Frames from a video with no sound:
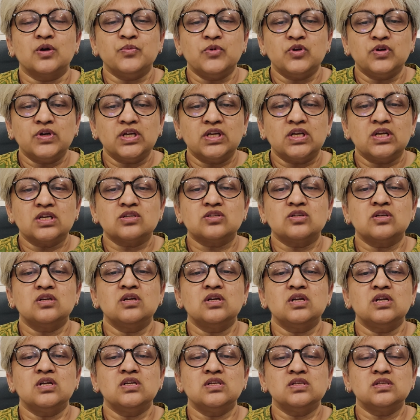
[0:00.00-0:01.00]

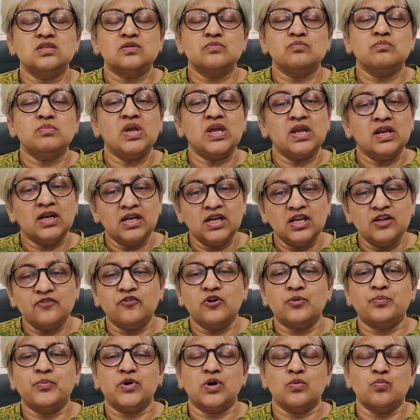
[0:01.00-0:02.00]
communication is mainly
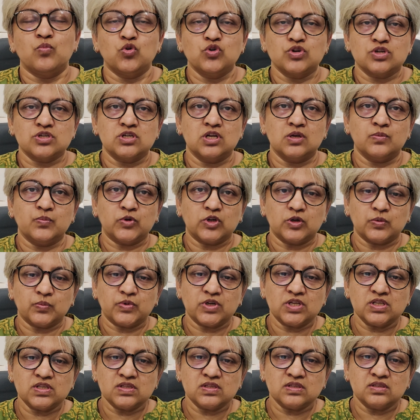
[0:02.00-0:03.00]
for promotional
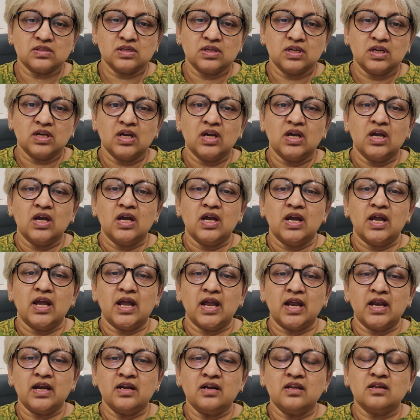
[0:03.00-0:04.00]
purpose,
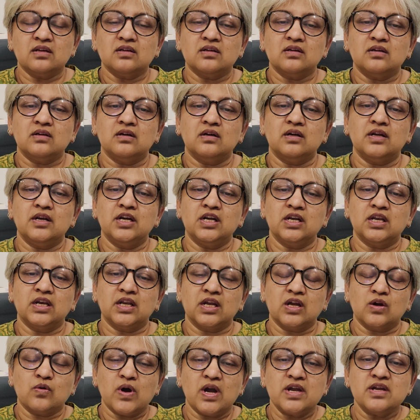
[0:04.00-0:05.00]
and it
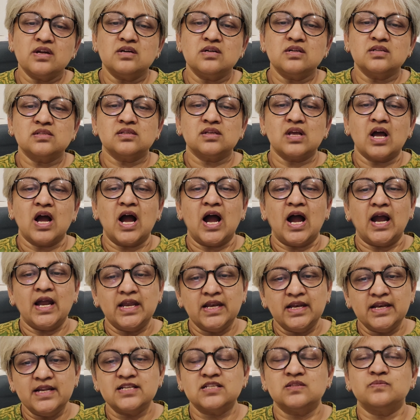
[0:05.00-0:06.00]
requires
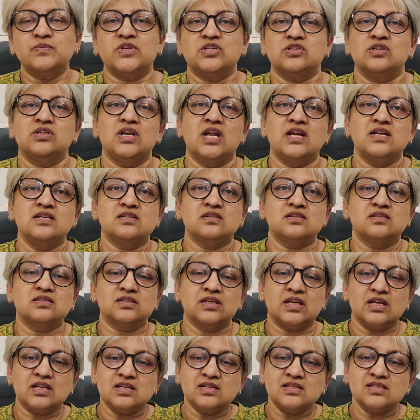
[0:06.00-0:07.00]
highly specialized
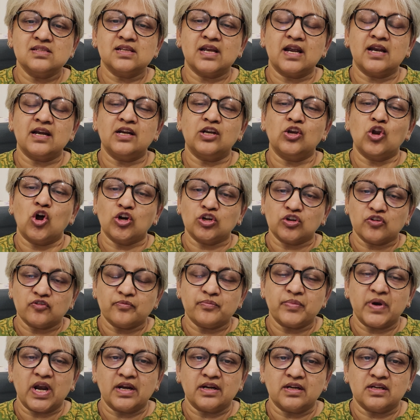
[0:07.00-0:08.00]
skills and lot
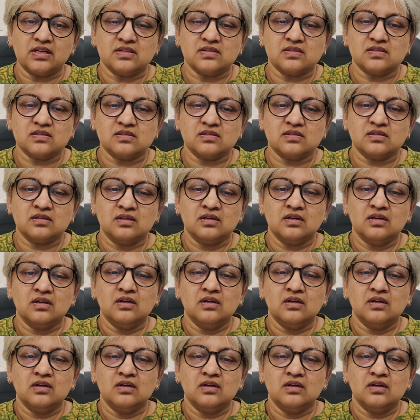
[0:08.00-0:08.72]
of practice.